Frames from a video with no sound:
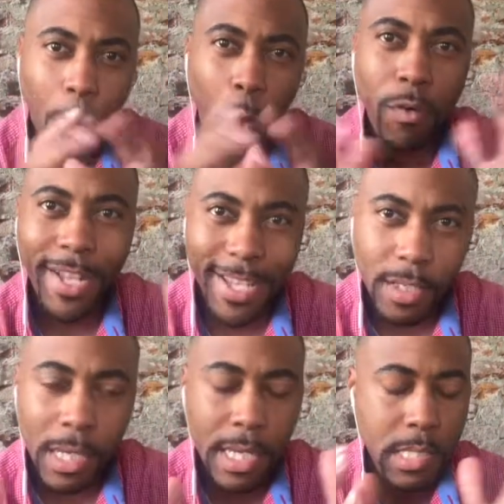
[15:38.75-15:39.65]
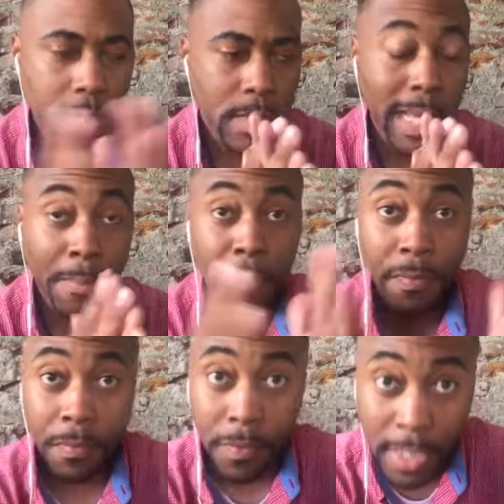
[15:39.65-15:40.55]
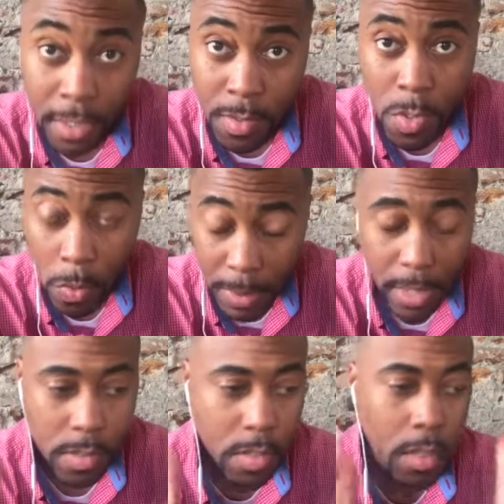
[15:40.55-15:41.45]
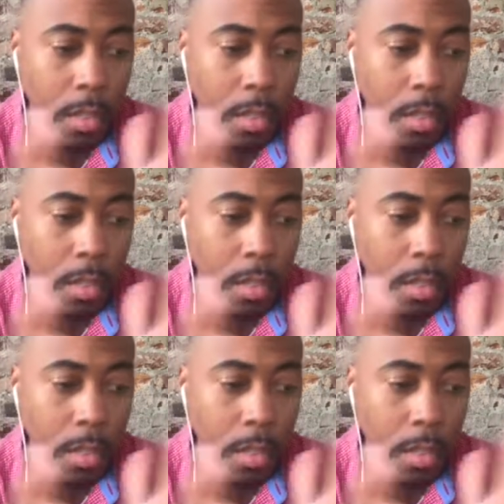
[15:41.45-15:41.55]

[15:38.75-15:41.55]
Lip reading: overanalyzing, stop thinking so much.